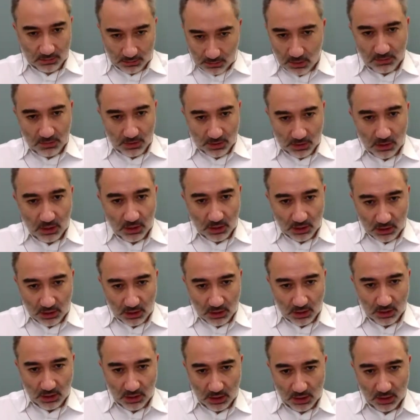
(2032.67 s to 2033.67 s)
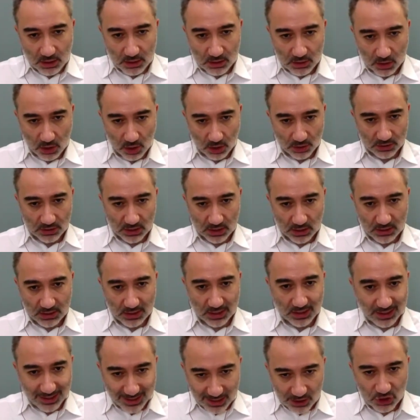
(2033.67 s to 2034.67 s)
in its context,
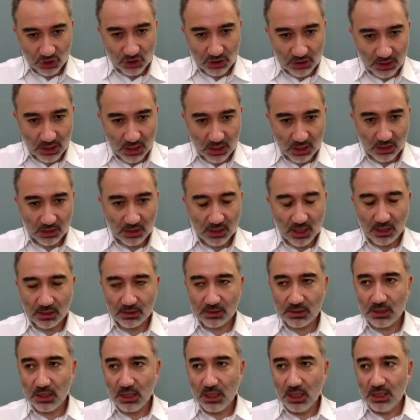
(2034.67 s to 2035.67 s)
and legislated that.